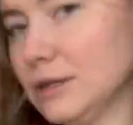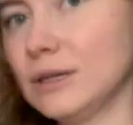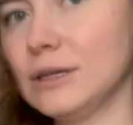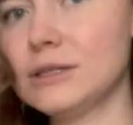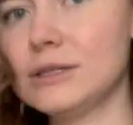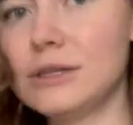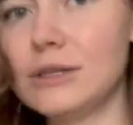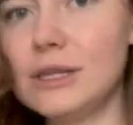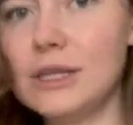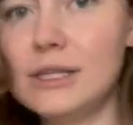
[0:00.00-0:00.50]

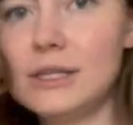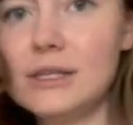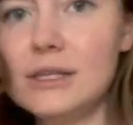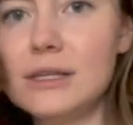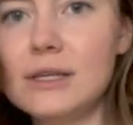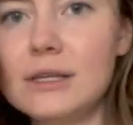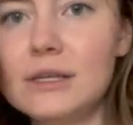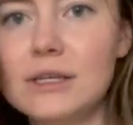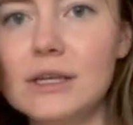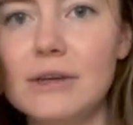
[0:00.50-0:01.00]
So this is
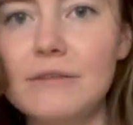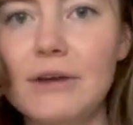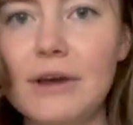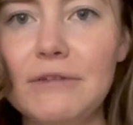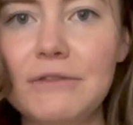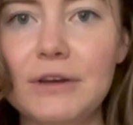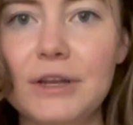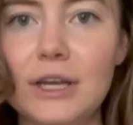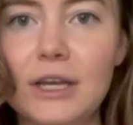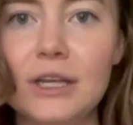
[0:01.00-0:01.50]
the sleeve I
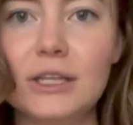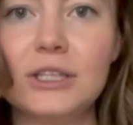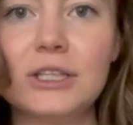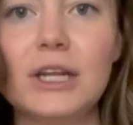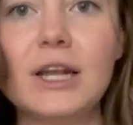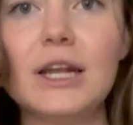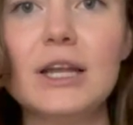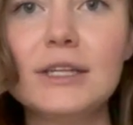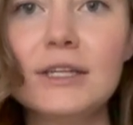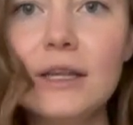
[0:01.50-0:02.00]
finished.
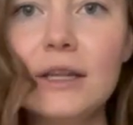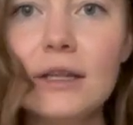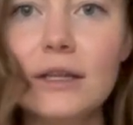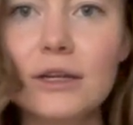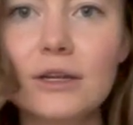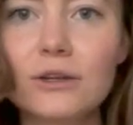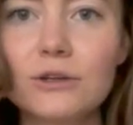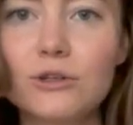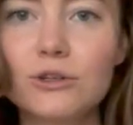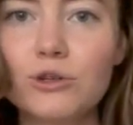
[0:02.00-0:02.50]
It is a
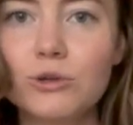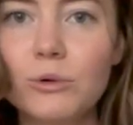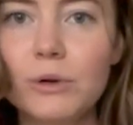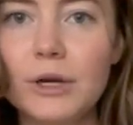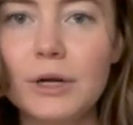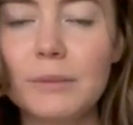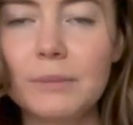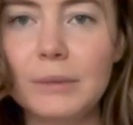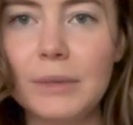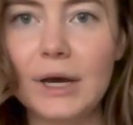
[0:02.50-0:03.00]
little short,